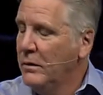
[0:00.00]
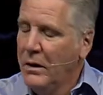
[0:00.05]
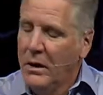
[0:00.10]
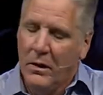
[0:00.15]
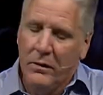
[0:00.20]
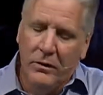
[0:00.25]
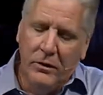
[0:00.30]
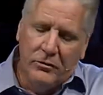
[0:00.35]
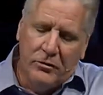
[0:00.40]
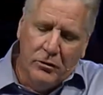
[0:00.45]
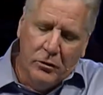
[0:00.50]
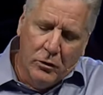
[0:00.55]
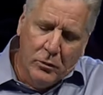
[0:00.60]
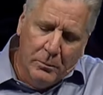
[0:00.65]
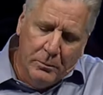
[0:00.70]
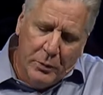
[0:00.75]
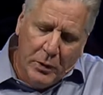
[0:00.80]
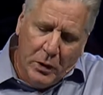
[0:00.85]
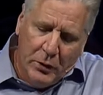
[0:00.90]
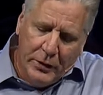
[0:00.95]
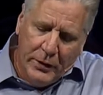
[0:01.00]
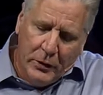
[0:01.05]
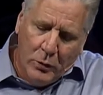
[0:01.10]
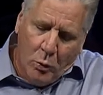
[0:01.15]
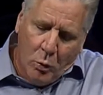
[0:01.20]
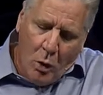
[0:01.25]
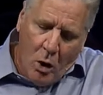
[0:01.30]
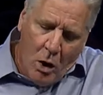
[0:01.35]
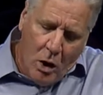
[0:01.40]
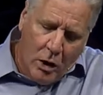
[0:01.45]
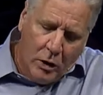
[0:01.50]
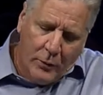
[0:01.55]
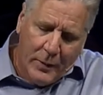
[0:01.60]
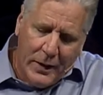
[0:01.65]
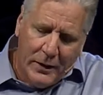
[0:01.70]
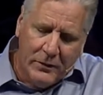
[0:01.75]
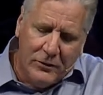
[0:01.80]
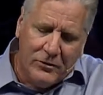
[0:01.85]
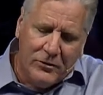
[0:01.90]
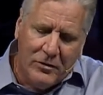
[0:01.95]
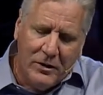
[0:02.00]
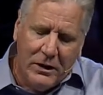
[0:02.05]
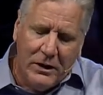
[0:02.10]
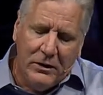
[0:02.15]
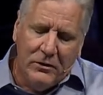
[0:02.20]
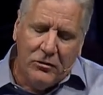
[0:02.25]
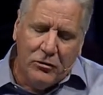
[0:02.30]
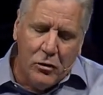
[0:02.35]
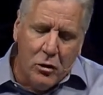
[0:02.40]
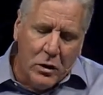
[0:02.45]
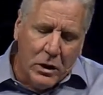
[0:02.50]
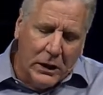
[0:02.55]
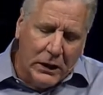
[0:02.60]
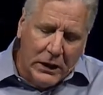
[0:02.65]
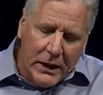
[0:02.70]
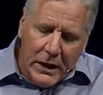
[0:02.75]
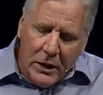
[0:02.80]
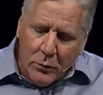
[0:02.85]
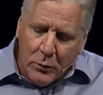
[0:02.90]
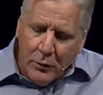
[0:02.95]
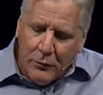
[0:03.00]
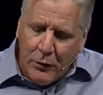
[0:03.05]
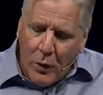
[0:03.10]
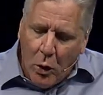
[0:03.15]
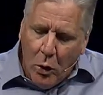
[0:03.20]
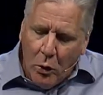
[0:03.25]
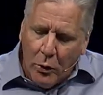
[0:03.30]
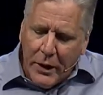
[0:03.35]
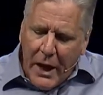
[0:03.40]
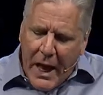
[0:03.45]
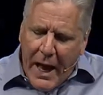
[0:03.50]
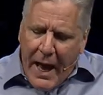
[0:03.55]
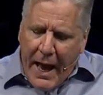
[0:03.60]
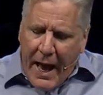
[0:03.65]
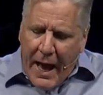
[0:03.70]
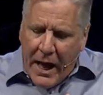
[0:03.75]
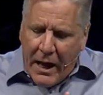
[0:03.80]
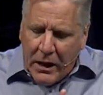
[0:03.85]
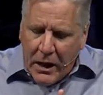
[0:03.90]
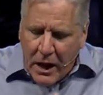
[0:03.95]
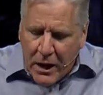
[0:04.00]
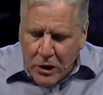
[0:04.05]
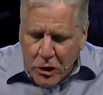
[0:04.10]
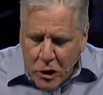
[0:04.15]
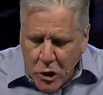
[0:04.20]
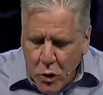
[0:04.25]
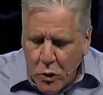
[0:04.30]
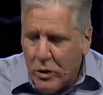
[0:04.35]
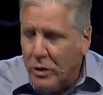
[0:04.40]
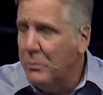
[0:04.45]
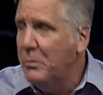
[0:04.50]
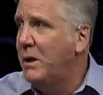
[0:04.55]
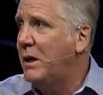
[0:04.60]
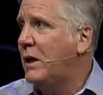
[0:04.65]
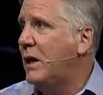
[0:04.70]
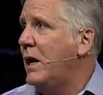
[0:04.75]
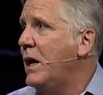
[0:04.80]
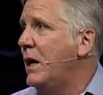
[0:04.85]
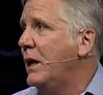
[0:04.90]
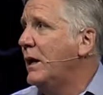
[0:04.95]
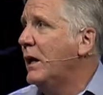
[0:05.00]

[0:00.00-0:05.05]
that you're building the wall around the city so you can lead a revolt and you can be king.